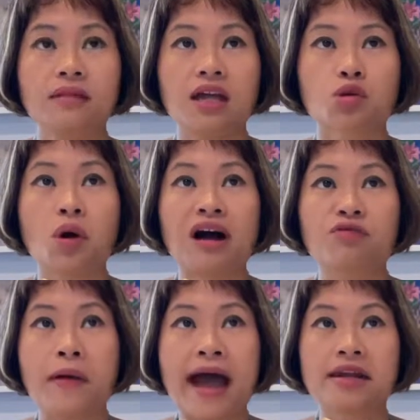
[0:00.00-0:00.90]

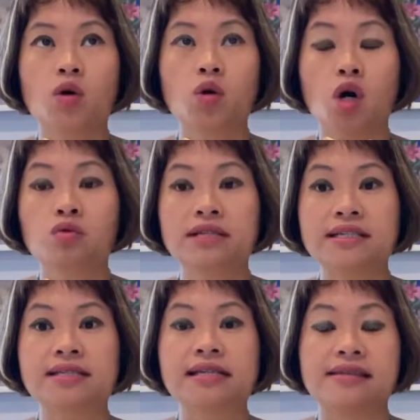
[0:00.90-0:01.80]
12 petal
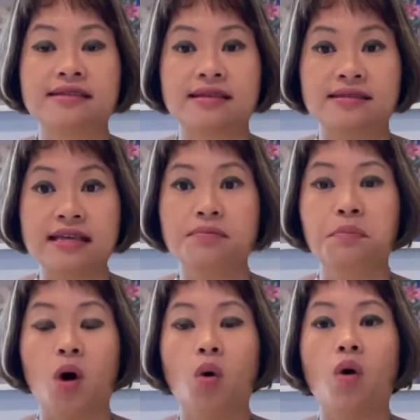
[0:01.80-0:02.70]
lotus, it's a
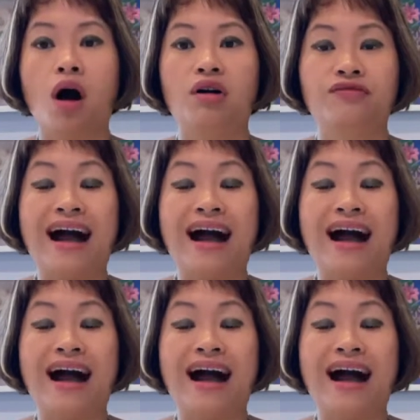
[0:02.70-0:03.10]
symbol of